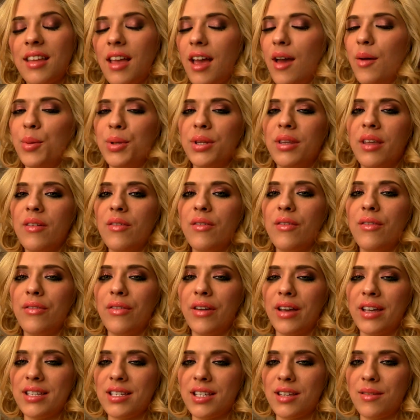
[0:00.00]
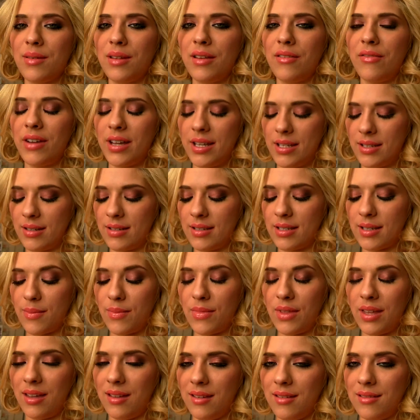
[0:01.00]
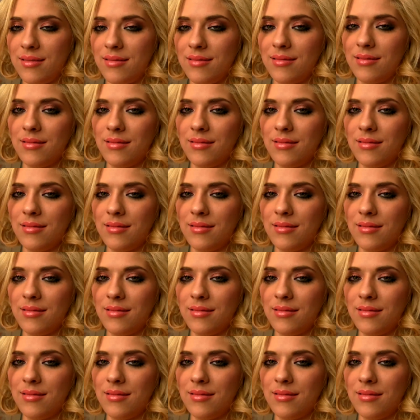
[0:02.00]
I would love advice. Give me advice on something.